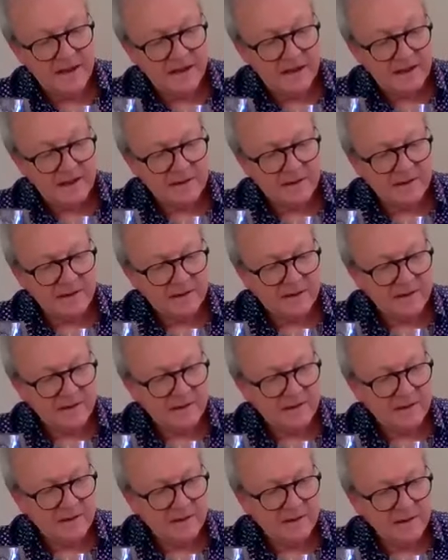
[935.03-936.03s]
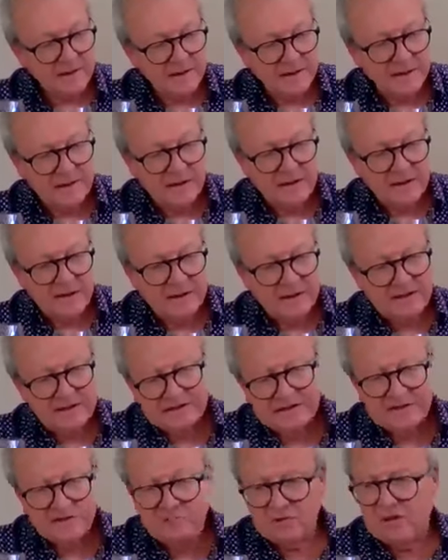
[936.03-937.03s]
And
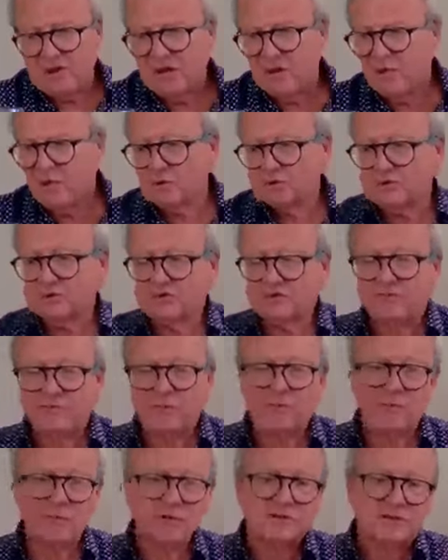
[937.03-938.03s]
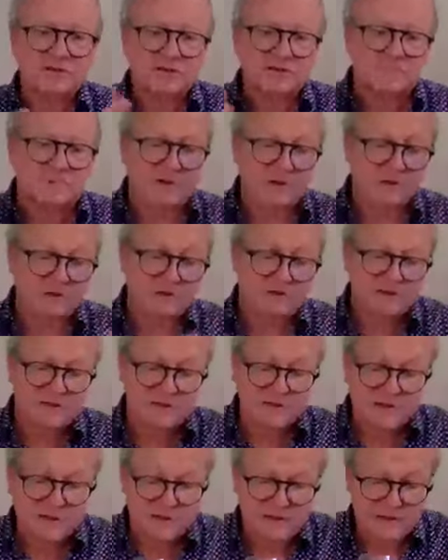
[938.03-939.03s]
it's really horses for courses,
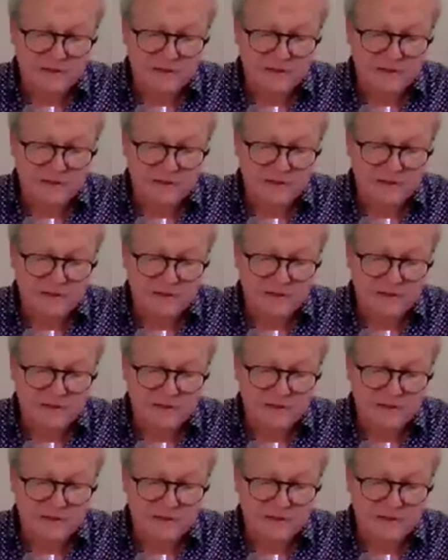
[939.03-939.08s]
because